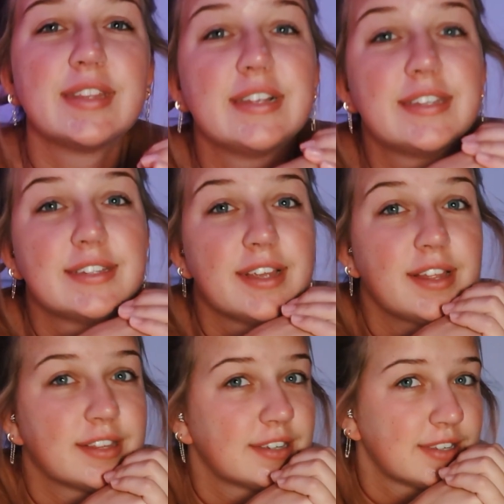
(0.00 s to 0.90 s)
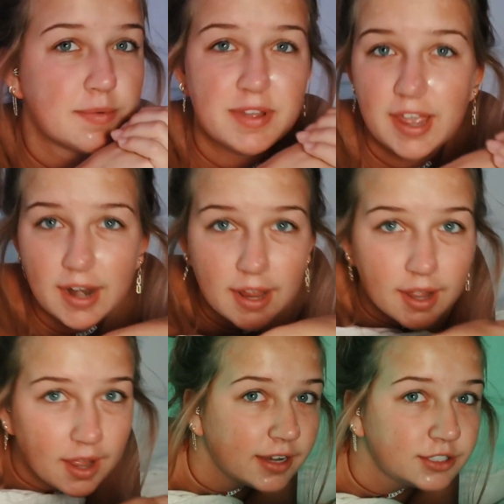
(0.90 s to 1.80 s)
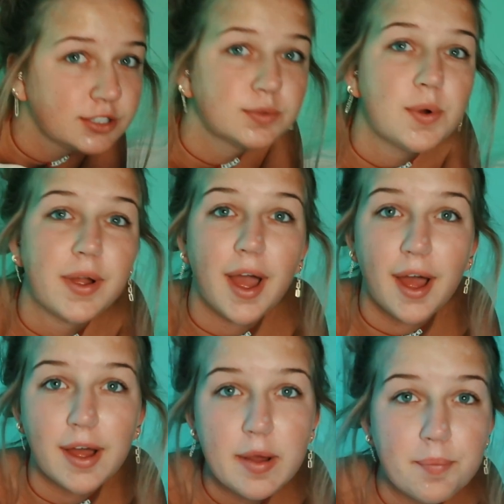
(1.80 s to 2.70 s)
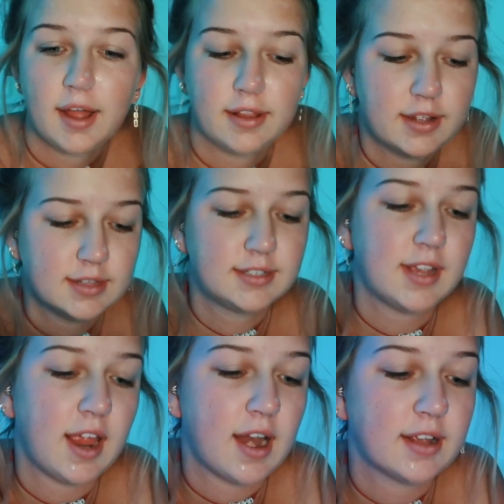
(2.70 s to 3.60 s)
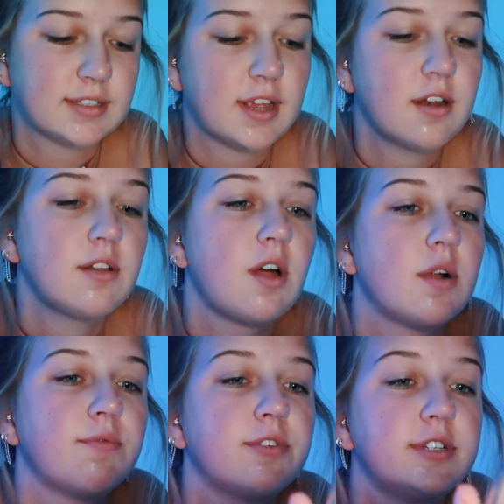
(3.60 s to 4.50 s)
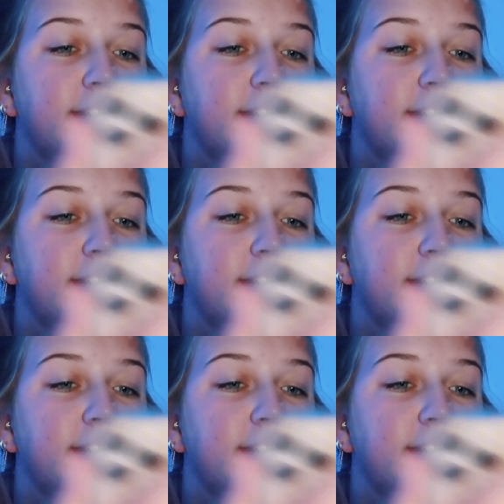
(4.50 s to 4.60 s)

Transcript: this is it. This is the beginning. I just woke up. I look insane. I set an alarm for